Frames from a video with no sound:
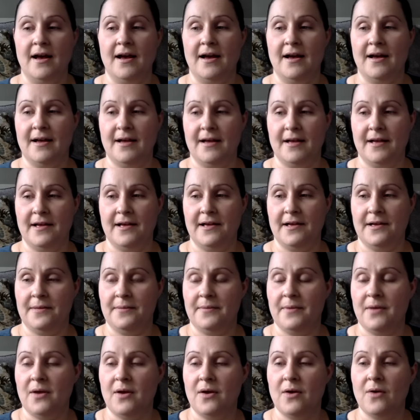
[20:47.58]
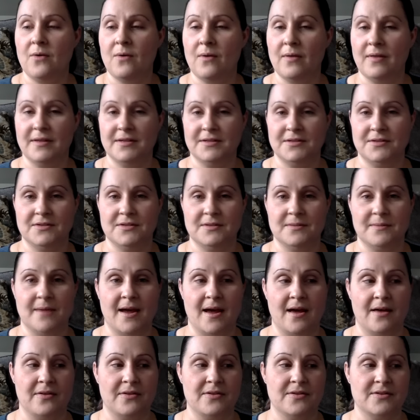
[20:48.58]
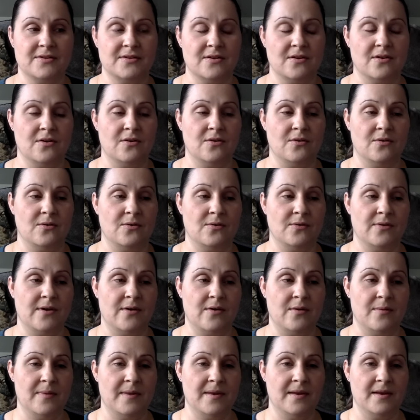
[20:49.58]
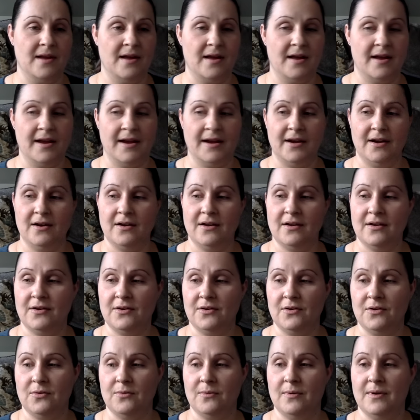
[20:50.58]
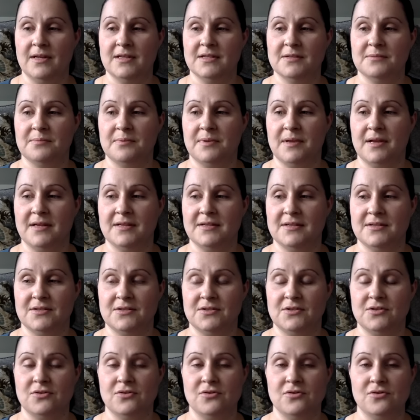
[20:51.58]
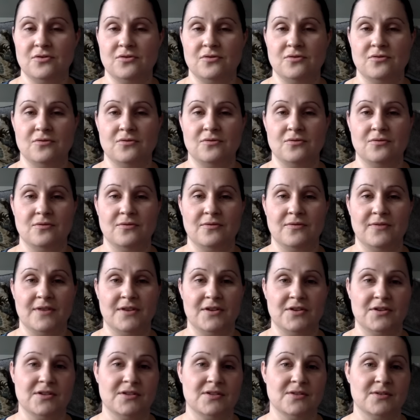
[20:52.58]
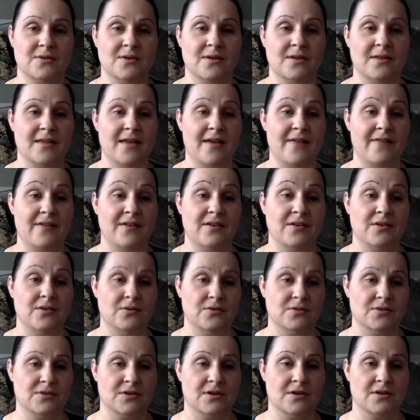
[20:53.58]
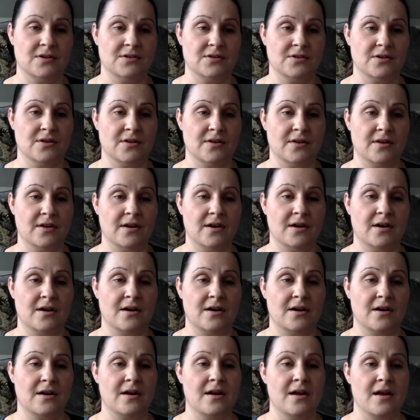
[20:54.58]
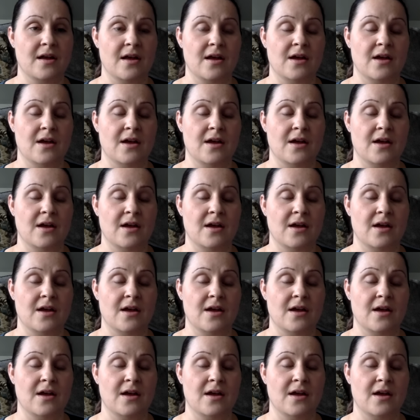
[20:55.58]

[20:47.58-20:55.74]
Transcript: Well, let's do some math. So that would be 9 new ones plus 2 finishes. So 11 new starts during the year.